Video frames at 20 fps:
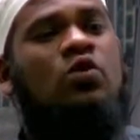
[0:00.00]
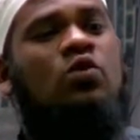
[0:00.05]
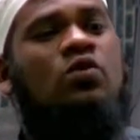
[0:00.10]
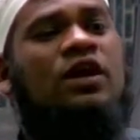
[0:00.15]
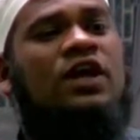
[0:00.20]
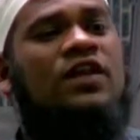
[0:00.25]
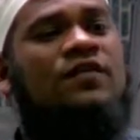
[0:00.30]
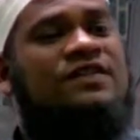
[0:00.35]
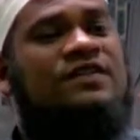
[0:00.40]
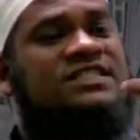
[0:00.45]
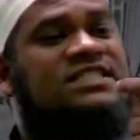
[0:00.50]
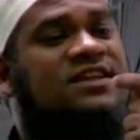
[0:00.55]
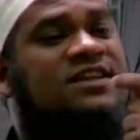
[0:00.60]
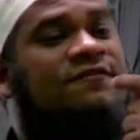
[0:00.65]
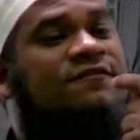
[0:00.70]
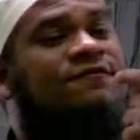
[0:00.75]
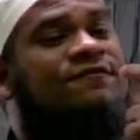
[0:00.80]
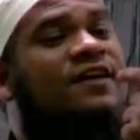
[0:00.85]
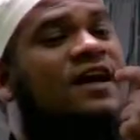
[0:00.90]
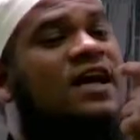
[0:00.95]
A rukn
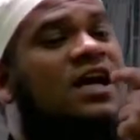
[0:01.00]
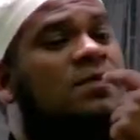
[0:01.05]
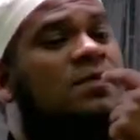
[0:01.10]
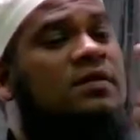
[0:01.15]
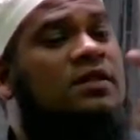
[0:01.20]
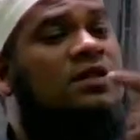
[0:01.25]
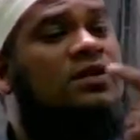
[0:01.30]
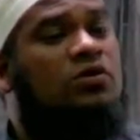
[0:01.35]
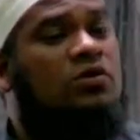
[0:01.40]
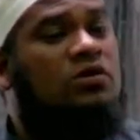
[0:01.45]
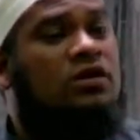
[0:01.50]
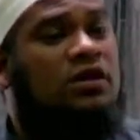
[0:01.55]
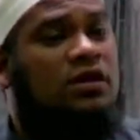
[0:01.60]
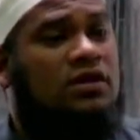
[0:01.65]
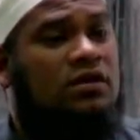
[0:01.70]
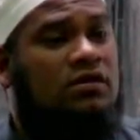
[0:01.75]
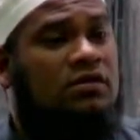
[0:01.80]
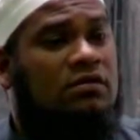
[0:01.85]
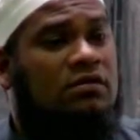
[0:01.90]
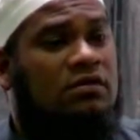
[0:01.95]
which is a verbal
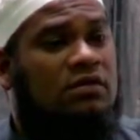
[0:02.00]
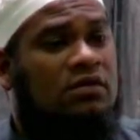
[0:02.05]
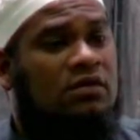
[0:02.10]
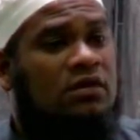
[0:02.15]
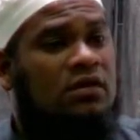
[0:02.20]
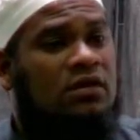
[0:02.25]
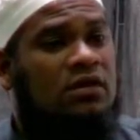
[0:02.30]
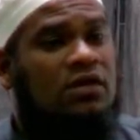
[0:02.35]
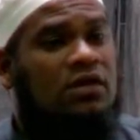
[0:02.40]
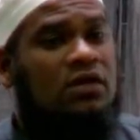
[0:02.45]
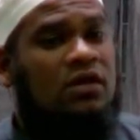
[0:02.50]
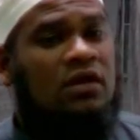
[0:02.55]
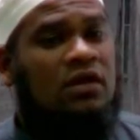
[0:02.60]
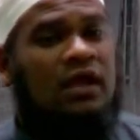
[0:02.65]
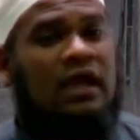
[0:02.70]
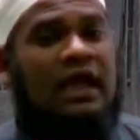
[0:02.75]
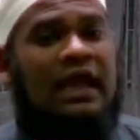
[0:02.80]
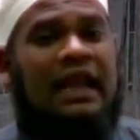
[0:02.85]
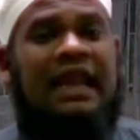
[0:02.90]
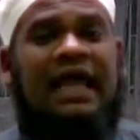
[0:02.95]
rukn.
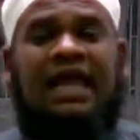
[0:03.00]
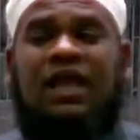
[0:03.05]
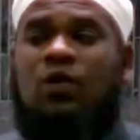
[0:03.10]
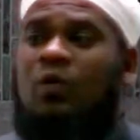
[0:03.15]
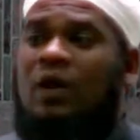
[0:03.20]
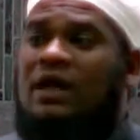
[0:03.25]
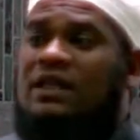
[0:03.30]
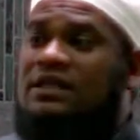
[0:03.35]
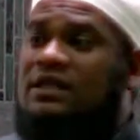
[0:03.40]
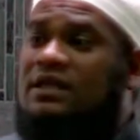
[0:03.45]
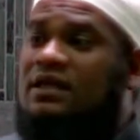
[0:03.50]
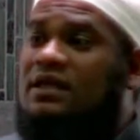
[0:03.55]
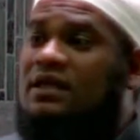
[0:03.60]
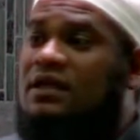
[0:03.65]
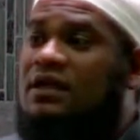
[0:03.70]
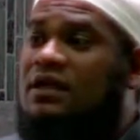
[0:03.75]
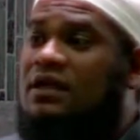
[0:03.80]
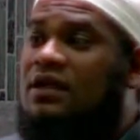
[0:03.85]
Like what?